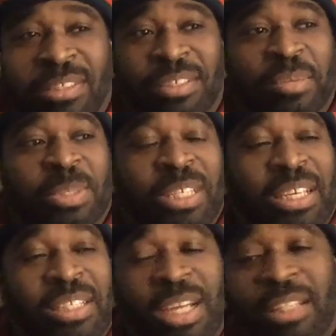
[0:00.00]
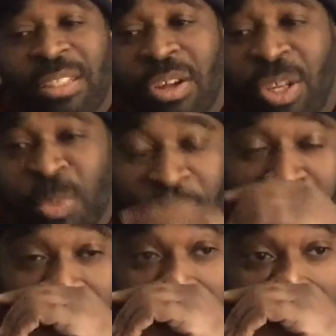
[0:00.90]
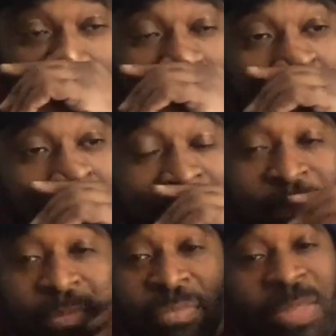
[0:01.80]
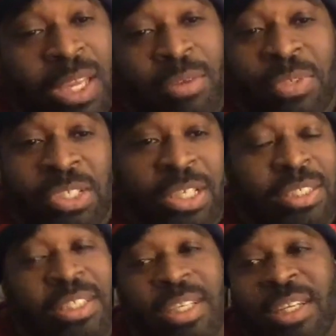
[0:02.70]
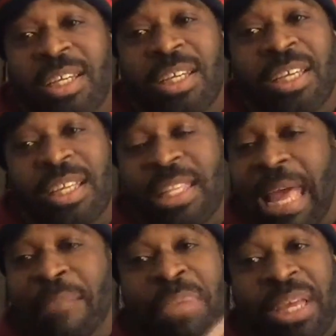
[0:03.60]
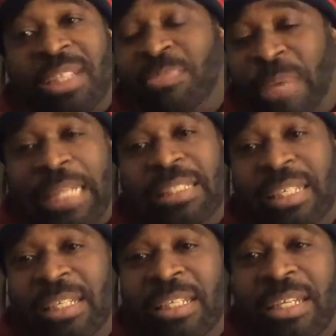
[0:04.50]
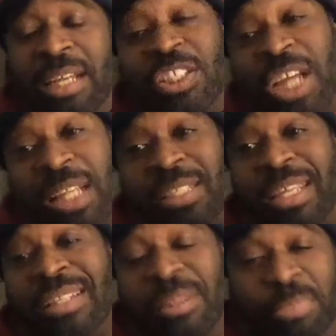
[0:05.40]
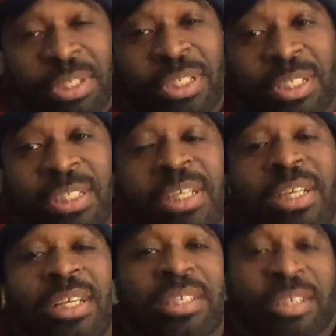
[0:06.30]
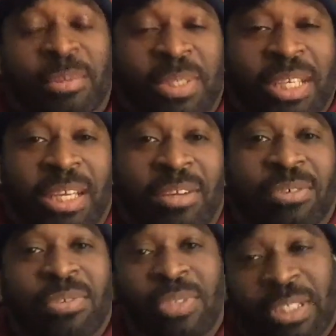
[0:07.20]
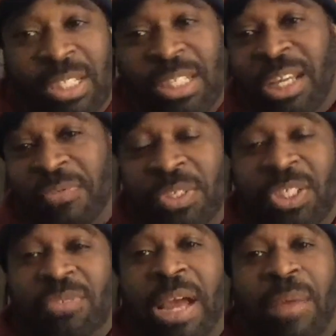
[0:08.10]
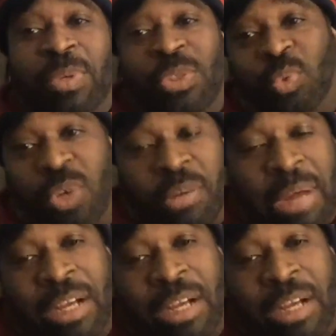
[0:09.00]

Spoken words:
You know what I'm saying? Shout to Large Pro. He was just in that mix back then. And shout to Dr. Butcher. You know what I'm saying? He was a DJ for G Rap, which was one of